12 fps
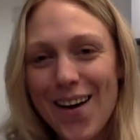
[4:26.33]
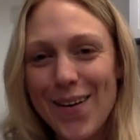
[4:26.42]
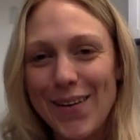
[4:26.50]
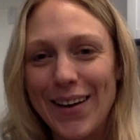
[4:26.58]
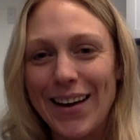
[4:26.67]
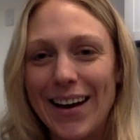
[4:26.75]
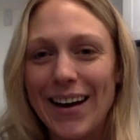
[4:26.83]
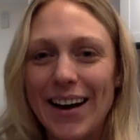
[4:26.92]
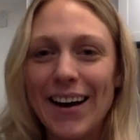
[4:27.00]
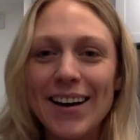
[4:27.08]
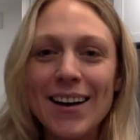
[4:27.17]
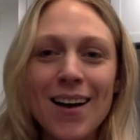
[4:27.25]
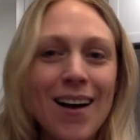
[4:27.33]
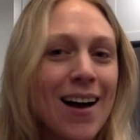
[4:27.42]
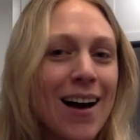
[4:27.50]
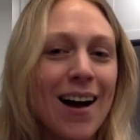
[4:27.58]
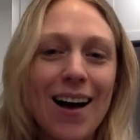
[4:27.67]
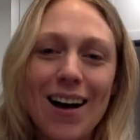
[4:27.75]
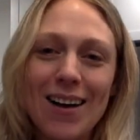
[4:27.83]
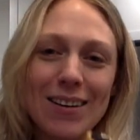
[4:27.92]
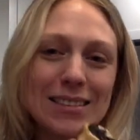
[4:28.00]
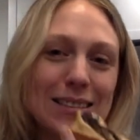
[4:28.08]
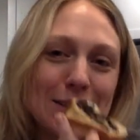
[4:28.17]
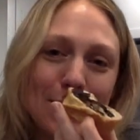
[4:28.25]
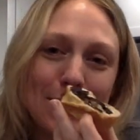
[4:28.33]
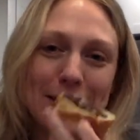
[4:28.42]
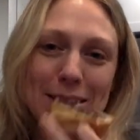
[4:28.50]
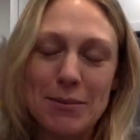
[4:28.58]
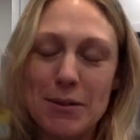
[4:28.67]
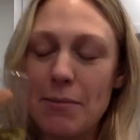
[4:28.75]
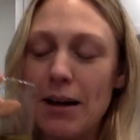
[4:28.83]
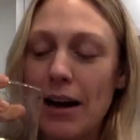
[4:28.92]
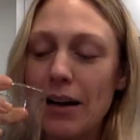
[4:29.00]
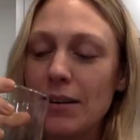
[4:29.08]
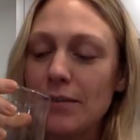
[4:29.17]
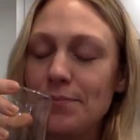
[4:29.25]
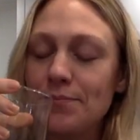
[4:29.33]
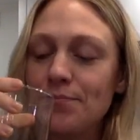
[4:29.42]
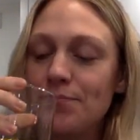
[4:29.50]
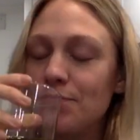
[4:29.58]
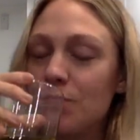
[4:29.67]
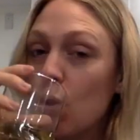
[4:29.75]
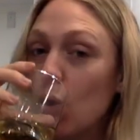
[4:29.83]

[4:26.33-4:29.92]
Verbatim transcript: Oh yeah. Oh, it's so good to be back. Hmm.